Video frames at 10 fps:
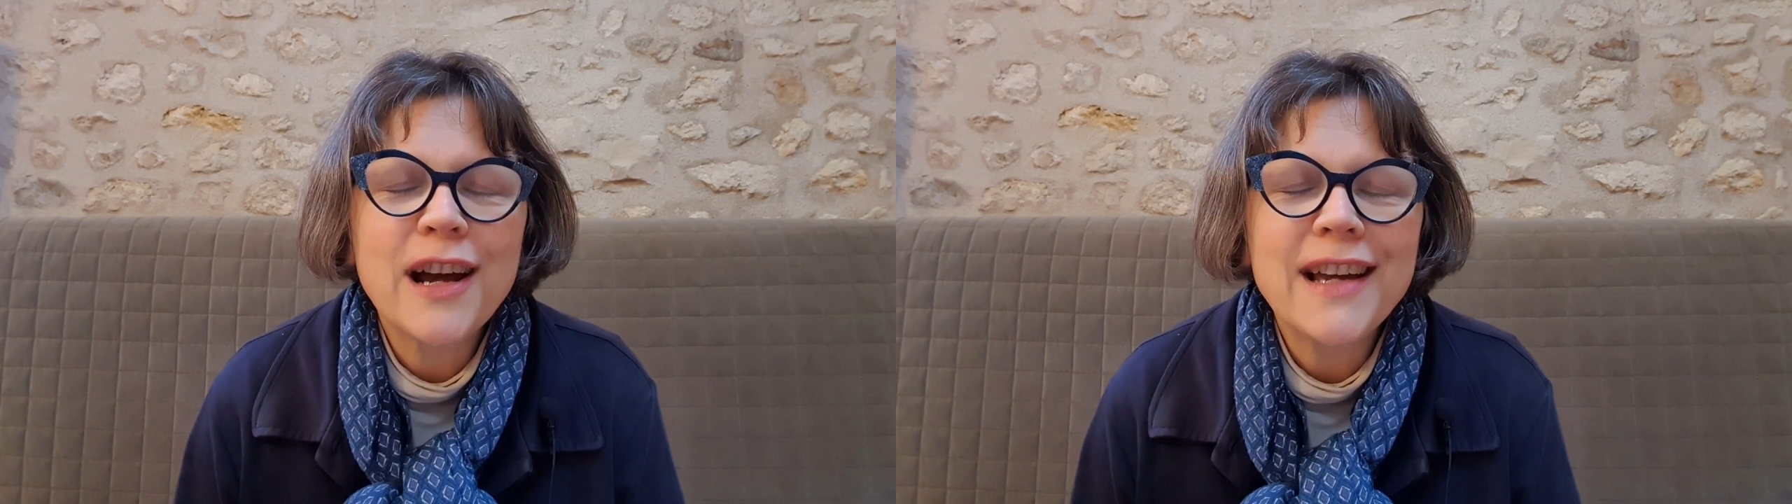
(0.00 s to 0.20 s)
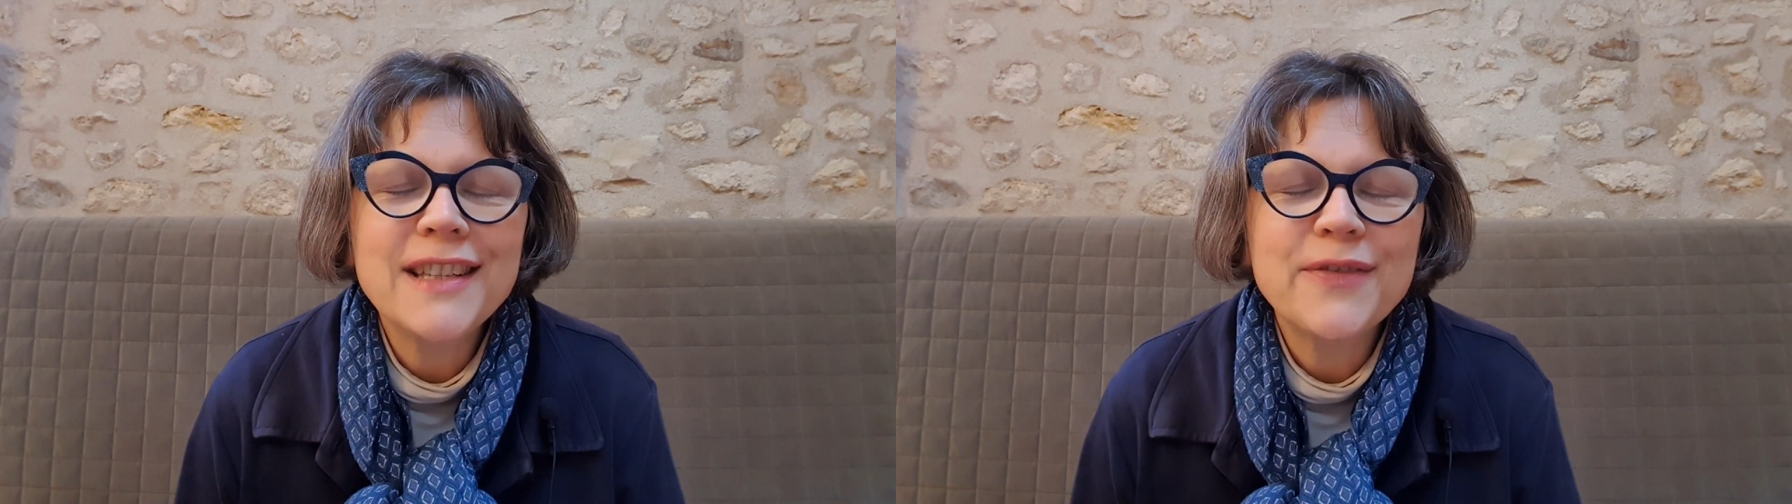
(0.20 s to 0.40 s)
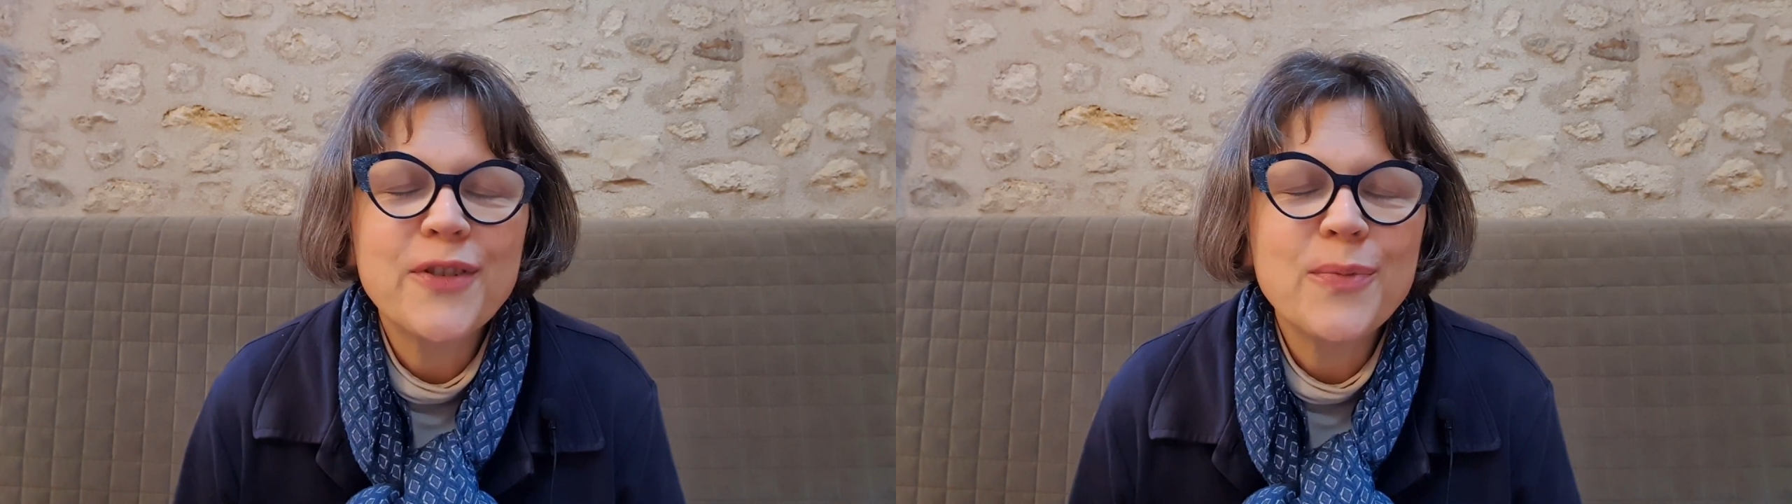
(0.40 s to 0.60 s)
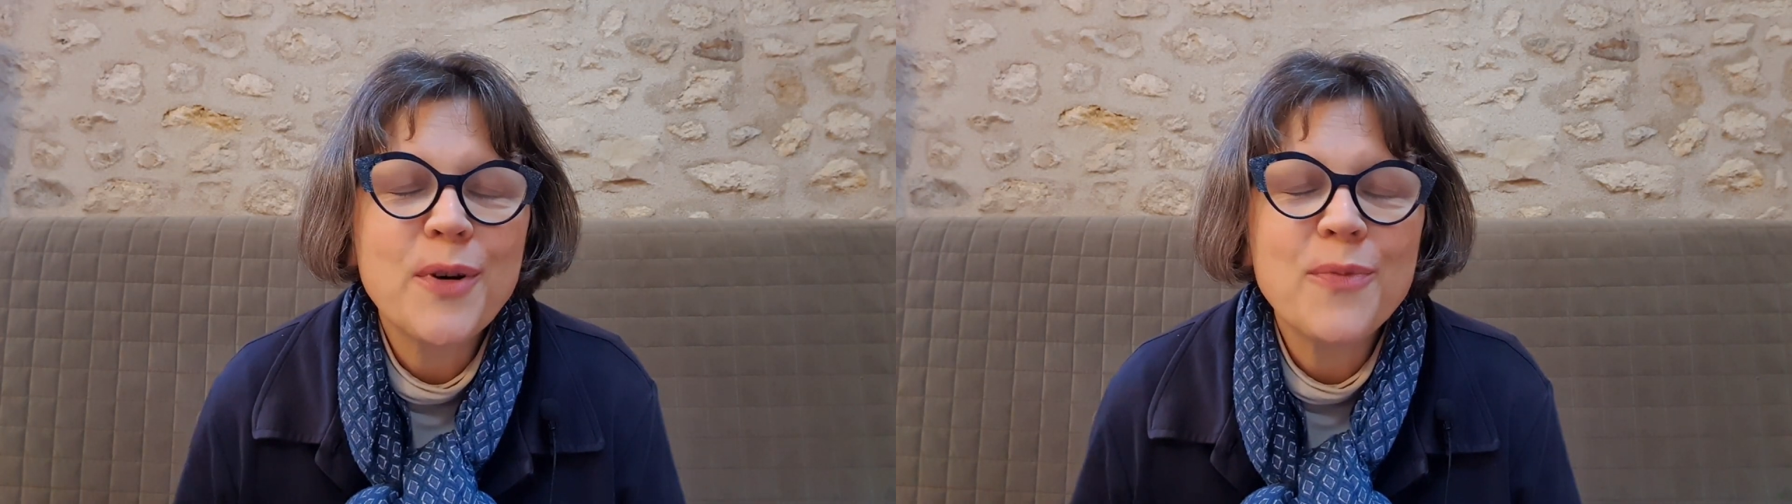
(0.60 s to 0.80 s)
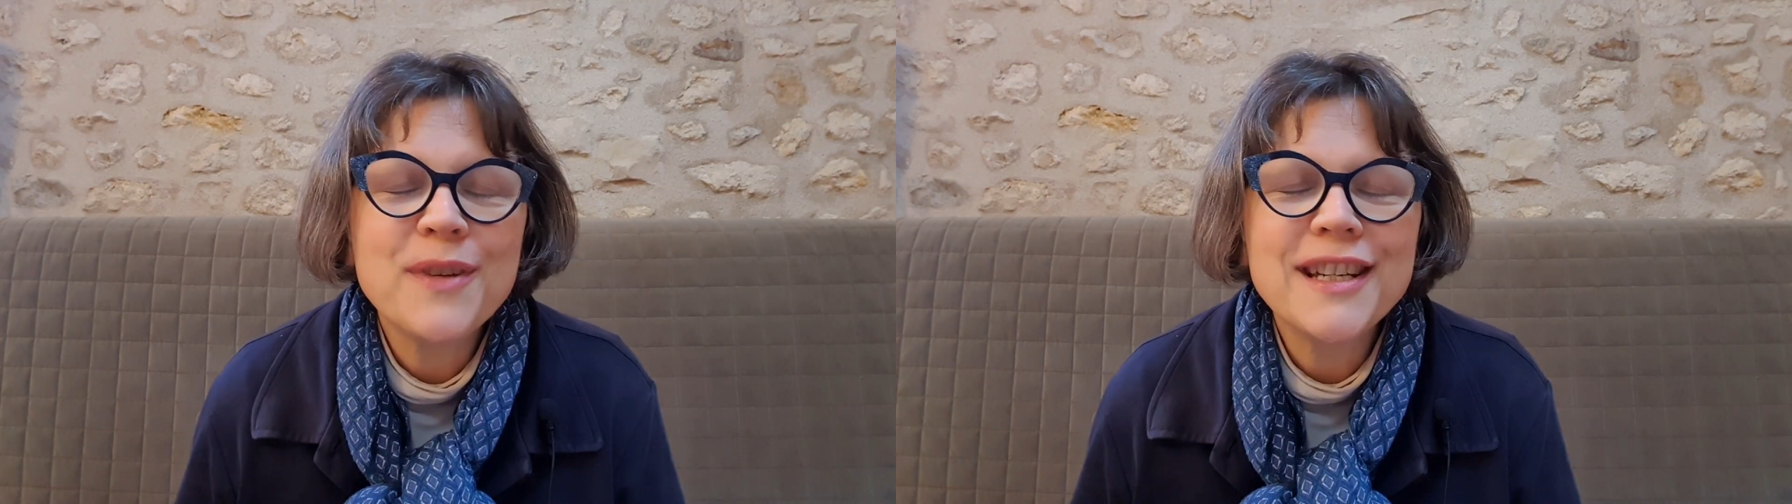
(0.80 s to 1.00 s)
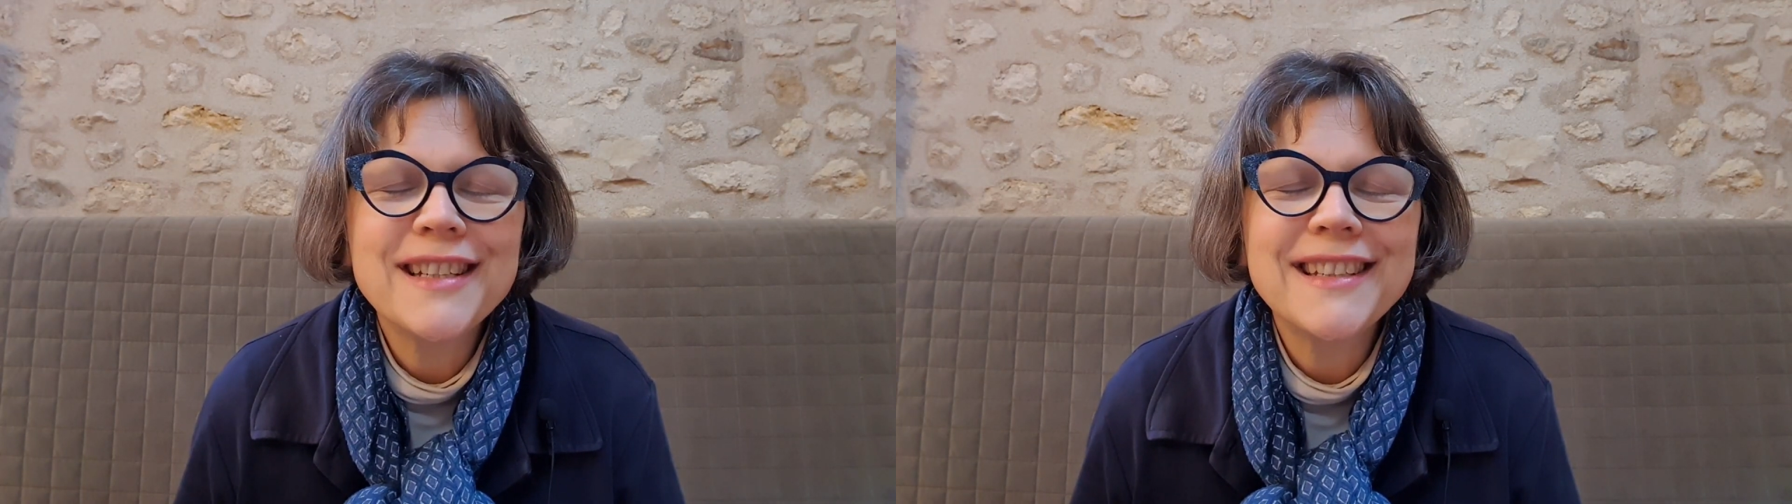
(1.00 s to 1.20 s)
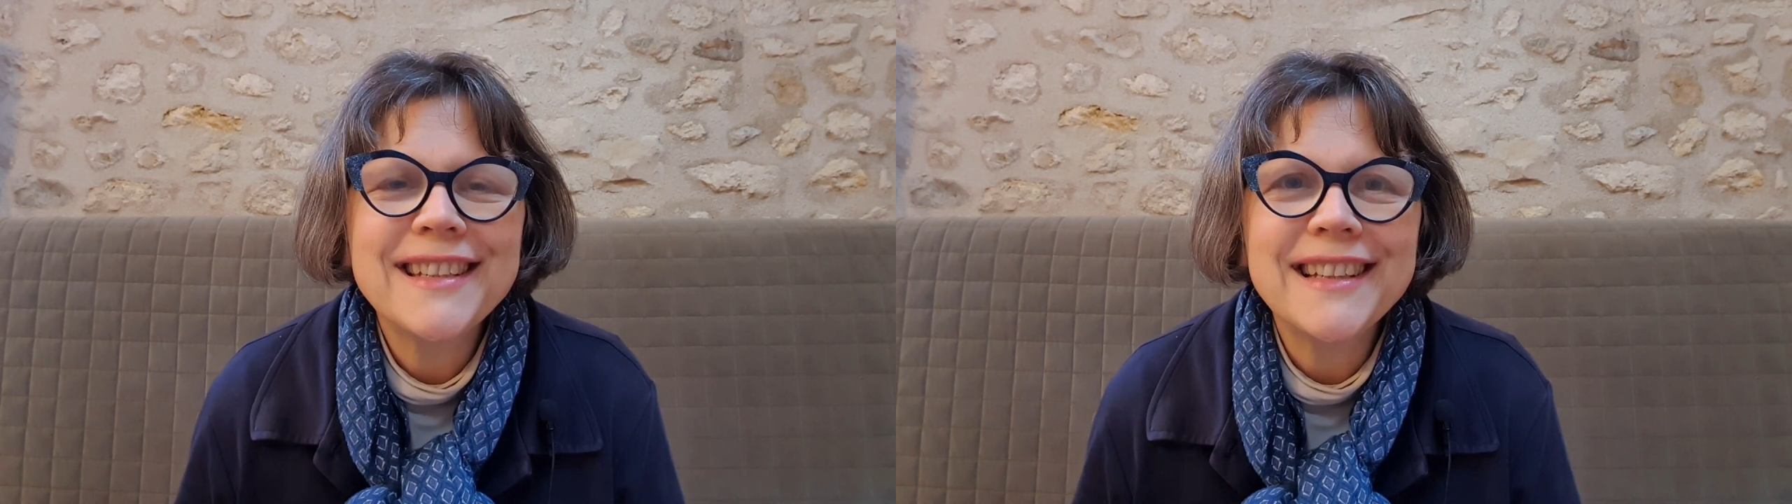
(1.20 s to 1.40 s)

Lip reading: eyes for a moment